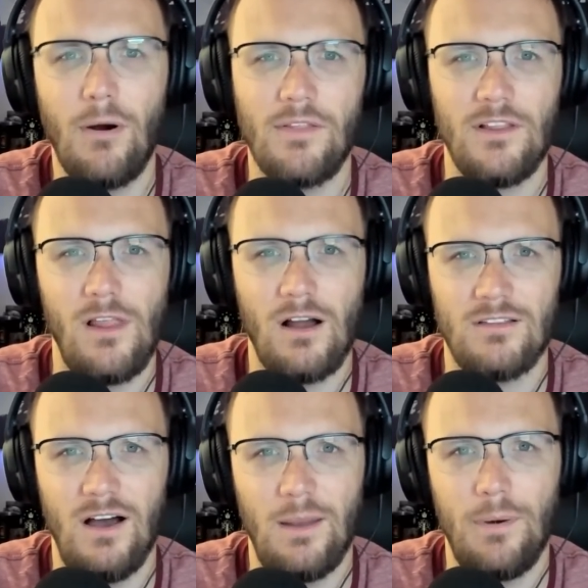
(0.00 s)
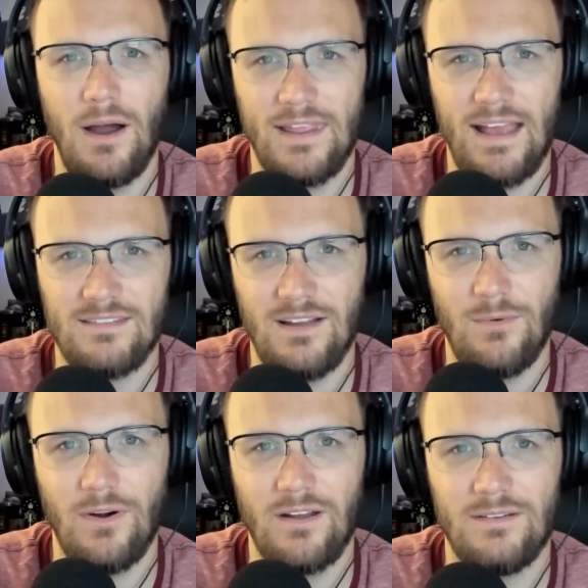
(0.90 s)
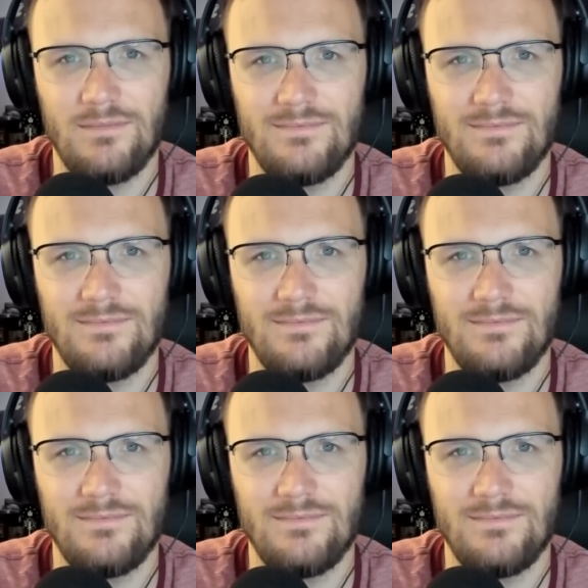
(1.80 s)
part of the Locked On Podcast Network.